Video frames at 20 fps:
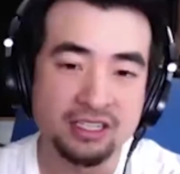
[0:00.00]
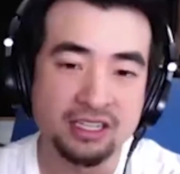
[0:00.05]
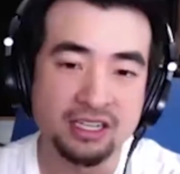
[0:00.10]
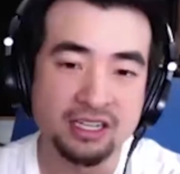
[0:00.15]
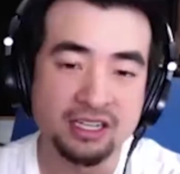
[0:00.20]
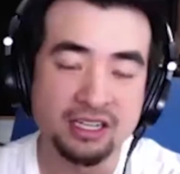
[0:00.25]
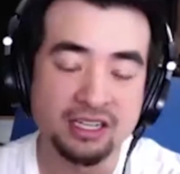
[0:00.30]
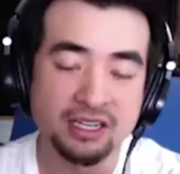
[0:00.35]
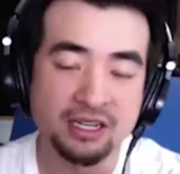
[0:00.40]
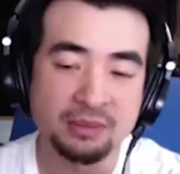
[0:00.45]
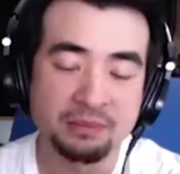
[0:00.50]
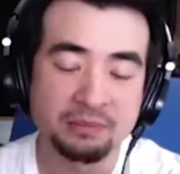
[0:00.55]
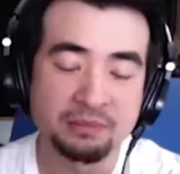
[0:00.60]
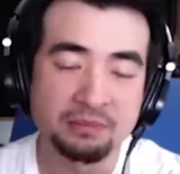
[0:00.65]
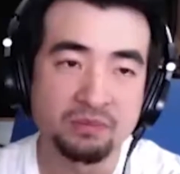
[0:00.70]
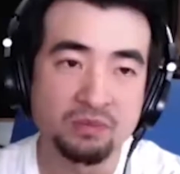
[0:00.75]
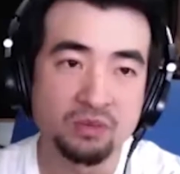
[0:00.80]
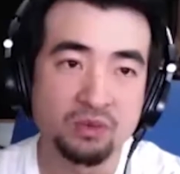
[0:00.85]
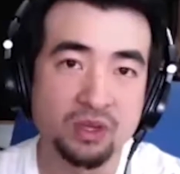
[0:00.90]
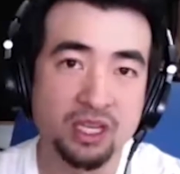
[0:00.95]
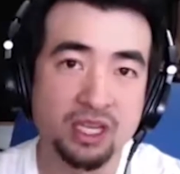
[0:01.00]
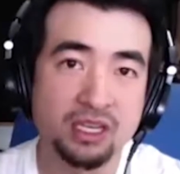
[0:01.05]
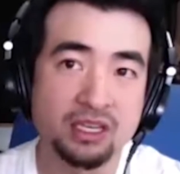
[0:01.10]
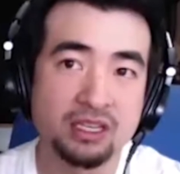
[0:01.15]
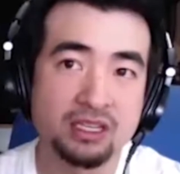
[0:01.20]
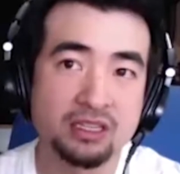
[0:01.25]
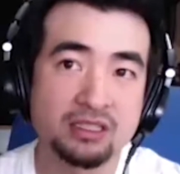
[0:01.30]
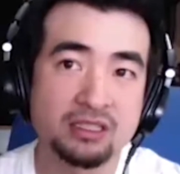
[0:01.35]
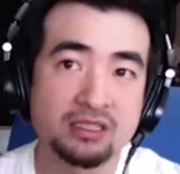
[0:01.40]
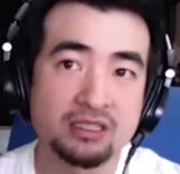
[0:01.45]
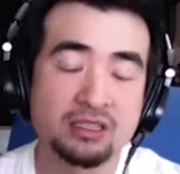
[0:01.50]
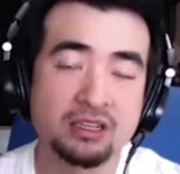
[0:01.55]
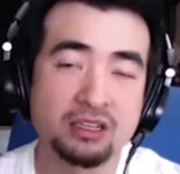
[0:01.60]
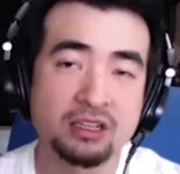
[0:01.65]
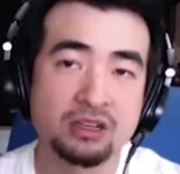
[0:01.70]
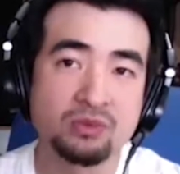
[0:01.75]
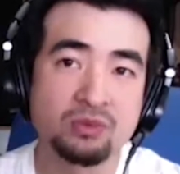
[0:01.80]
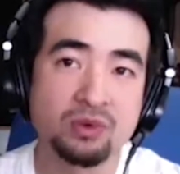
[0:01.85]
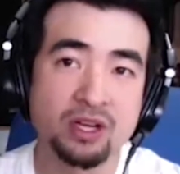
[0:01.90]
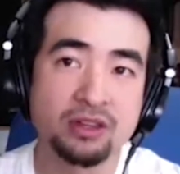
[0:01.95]
Yeah.
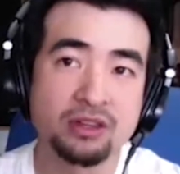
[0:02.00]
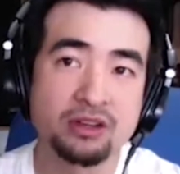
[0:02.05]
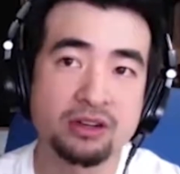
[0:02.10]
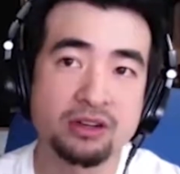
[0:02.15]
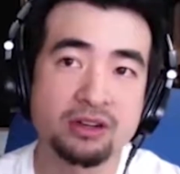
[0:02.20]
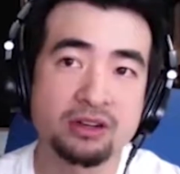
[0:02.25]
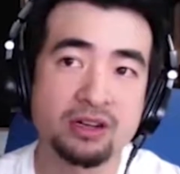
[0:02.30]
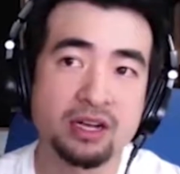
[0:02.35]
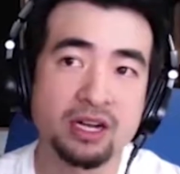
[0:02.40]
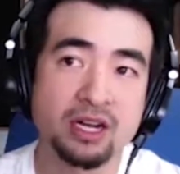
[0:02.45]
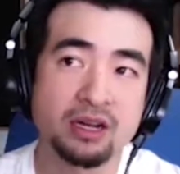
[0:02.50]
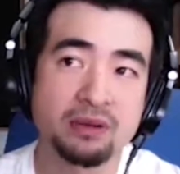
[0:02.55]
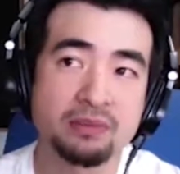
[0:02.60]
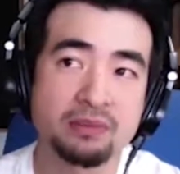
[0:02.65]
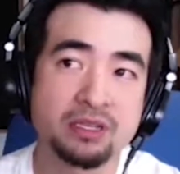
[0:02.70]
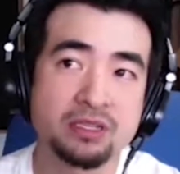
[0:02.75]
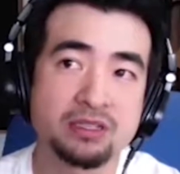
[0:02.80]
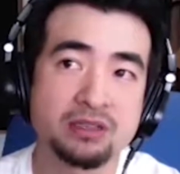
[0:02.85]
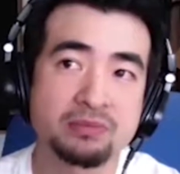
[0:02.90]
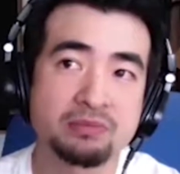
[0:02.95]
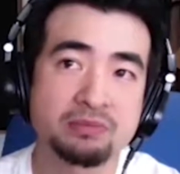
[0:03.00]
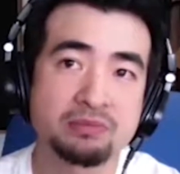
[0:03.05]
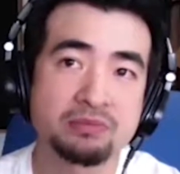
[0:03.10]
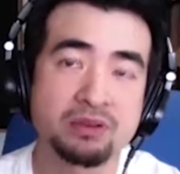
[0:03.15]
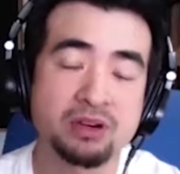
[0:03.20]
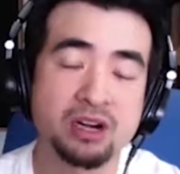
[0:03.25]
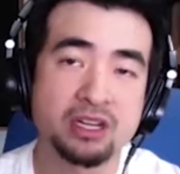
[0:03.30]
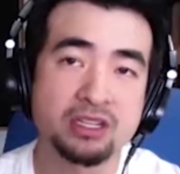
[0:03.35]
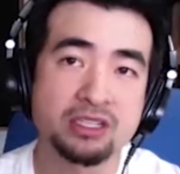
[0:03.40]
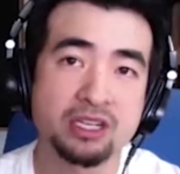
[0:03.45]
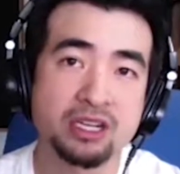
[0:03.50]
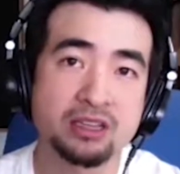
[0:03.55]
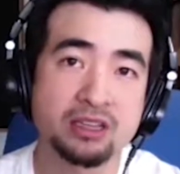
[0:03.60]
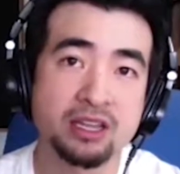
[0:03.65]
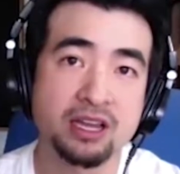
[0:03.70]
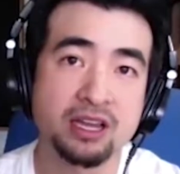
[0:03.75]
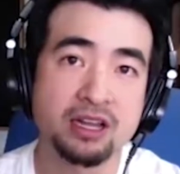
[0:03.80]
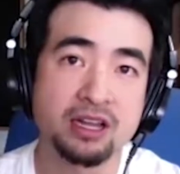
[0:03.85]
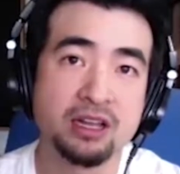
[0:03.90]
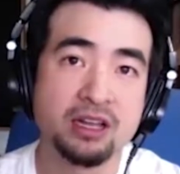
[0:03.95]
Good Weather is a project
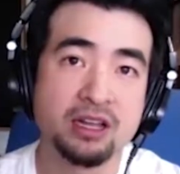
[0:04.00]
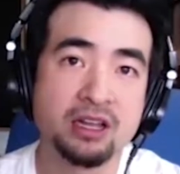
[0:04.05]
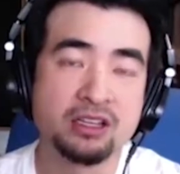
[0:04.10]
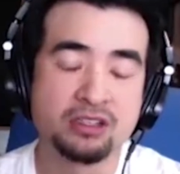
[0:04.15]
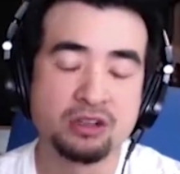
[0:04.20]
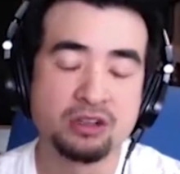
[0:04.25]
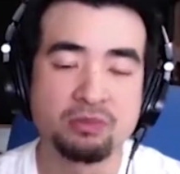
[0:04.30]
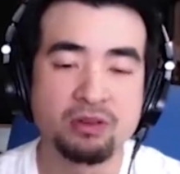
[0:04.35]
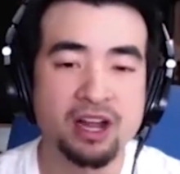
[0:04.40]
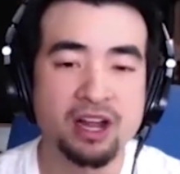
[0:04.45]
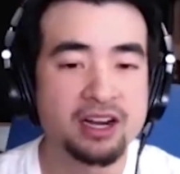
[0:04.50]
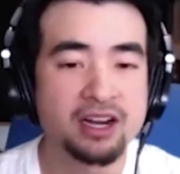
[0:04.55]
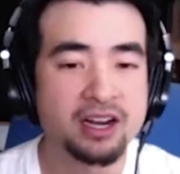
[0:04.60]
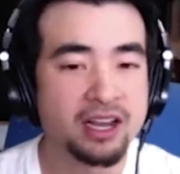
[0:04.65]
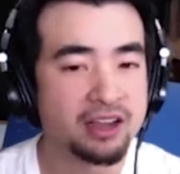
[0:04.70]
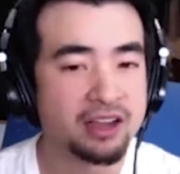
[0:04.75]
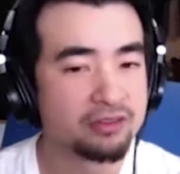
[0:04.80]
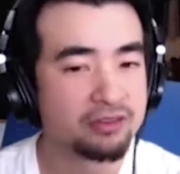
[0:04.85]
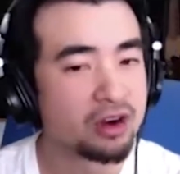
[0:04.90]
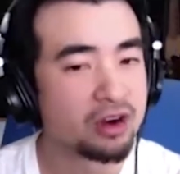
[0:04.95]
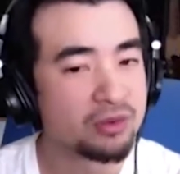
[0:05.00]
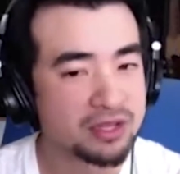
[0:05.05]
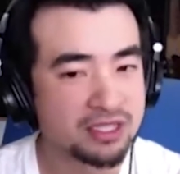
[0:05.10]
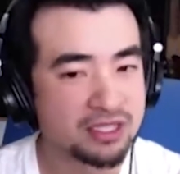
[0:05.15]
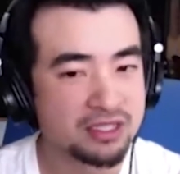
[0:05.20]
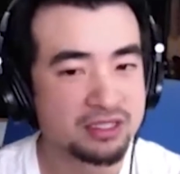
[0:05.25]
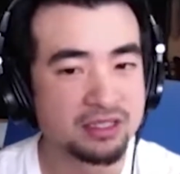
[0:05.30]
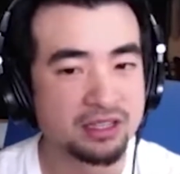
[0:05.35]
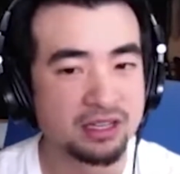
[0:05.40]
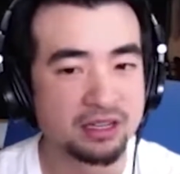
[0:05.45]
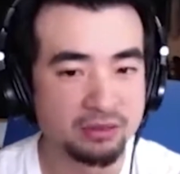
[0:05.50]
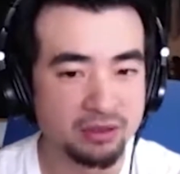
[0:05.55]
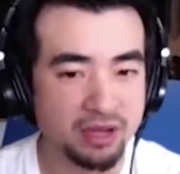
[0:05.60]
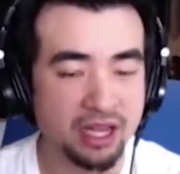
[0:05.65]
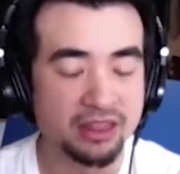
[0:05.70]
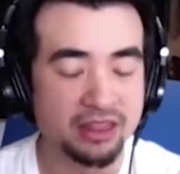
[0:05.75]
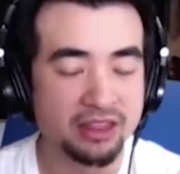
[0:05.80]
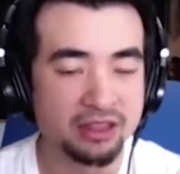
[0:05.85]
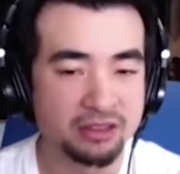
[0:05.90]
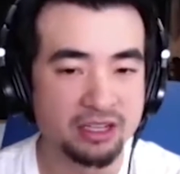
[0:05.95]
that, so Brian and I have always, like,
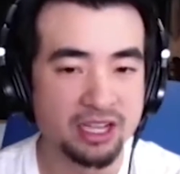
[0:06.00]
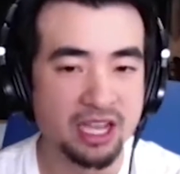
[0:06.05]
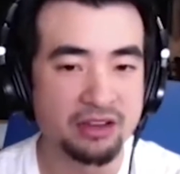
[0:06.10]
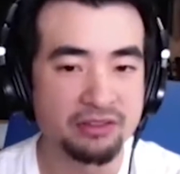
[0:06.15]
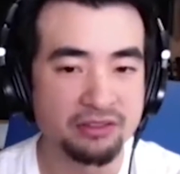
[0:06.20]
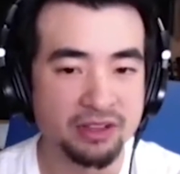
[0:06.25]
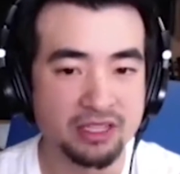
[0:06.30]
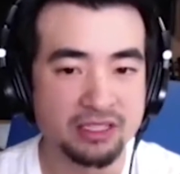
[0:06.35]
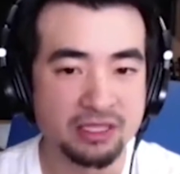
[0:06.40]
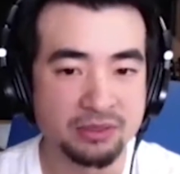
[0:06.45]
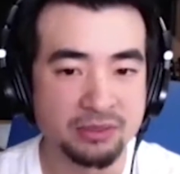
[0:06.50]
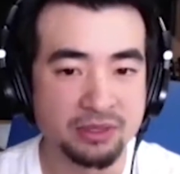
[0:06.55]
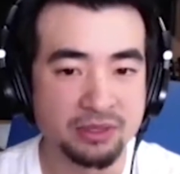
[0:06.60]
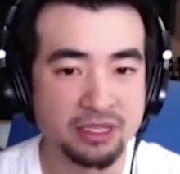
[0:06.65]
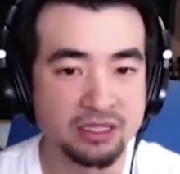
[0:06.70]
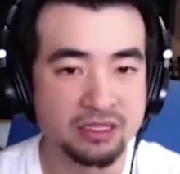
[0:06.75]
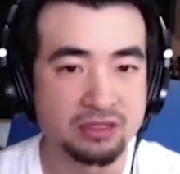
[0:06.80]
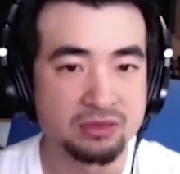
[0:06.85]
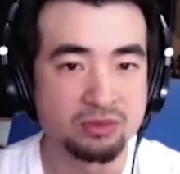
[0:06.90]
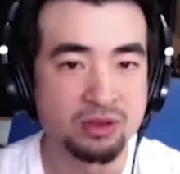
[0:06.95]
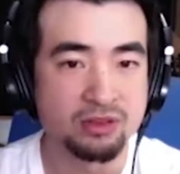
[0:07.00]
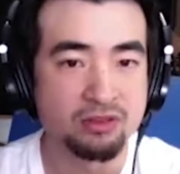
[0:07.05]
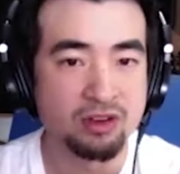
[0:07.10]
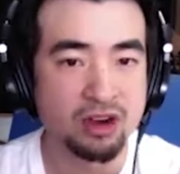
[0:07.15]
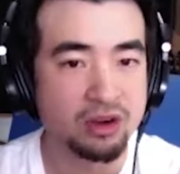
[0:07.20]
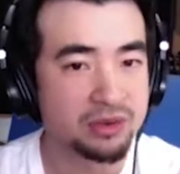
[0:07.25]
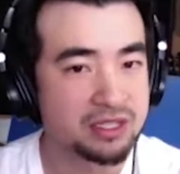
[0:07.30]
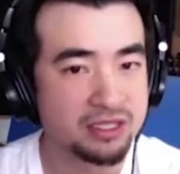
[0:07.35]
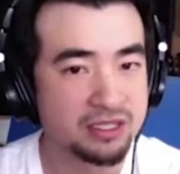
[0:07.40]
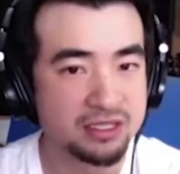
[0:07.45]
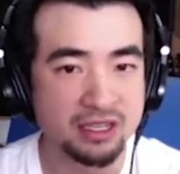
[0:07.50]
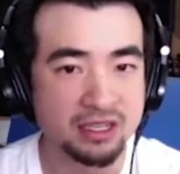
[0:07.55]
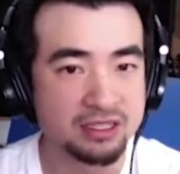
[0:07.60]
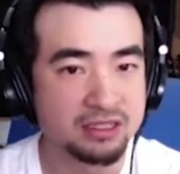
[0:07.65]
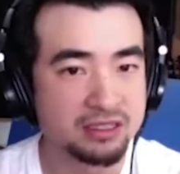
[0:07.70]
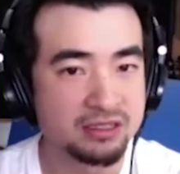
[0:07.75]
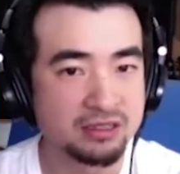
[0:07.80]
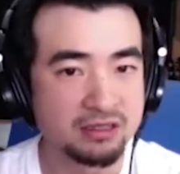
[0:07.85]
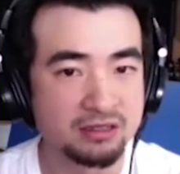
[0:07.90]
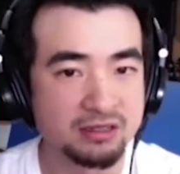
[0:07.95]
I think to caveat some of this is we've always
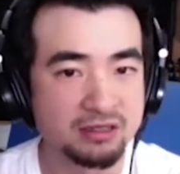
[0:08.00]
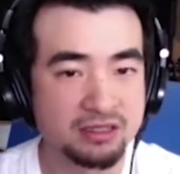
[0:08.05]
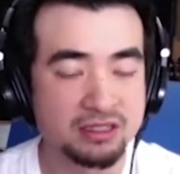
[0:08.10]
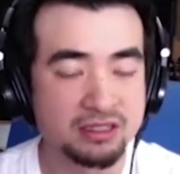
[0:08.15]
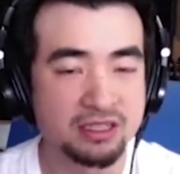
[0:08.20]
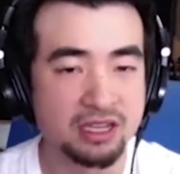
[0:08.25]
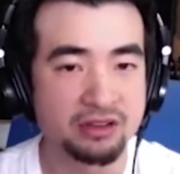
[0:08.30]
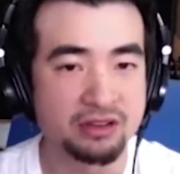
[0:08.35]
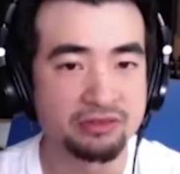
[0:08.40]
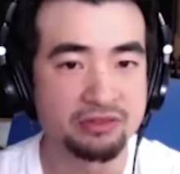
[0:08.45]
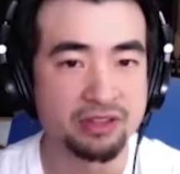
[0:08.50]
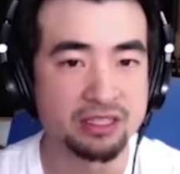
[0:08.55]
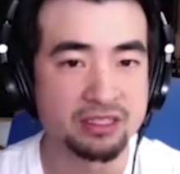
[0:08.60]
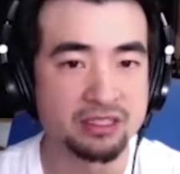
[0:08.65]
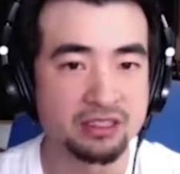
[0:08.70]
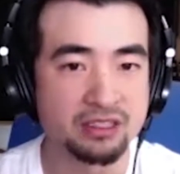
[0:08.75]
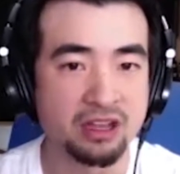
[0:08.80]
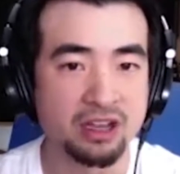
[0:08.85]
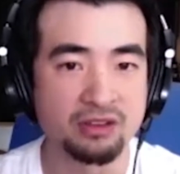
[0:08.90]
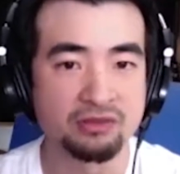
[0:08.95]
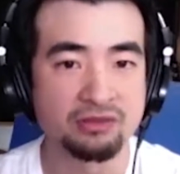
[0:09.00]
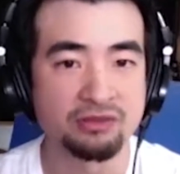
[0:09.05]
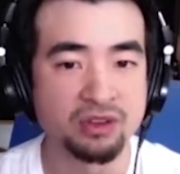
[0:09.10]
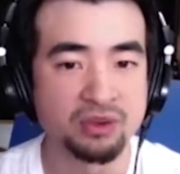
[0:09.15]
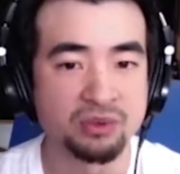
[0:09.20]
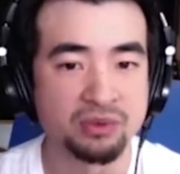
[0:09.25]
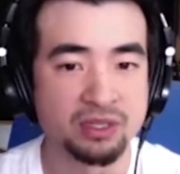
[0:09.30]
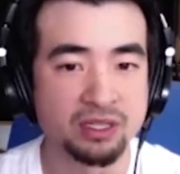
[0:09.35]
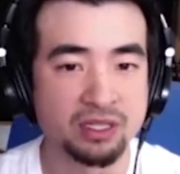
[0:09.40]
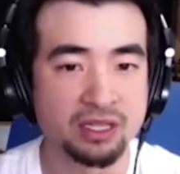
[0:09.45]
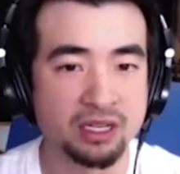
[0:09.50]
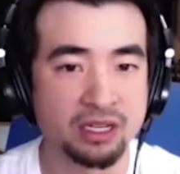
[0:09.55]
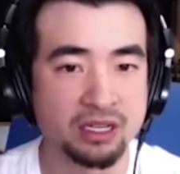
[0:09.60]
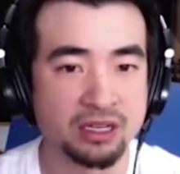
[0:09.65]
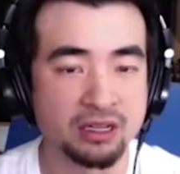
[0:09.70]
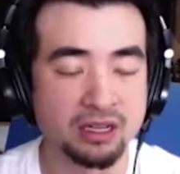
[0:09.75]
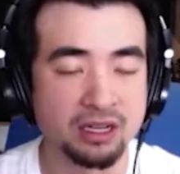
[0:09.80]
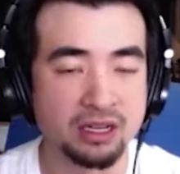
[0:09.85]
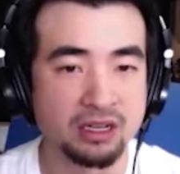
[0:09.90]
done stuff that's non-film related